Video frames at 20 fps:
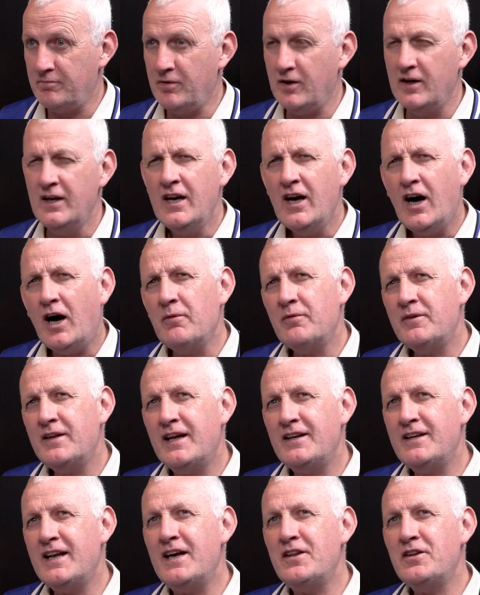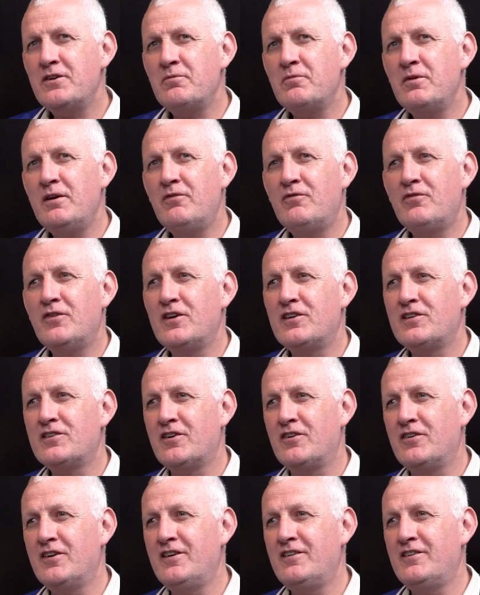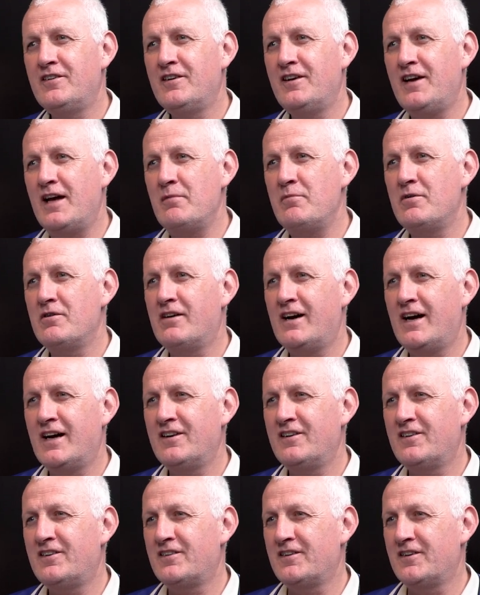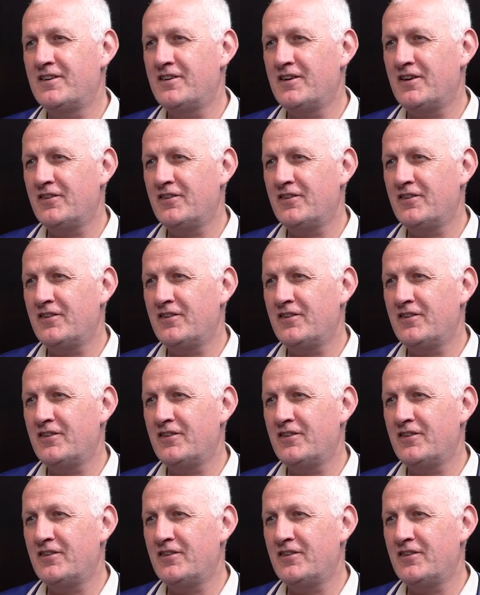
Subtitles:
But now that we've signed Emil Hansen,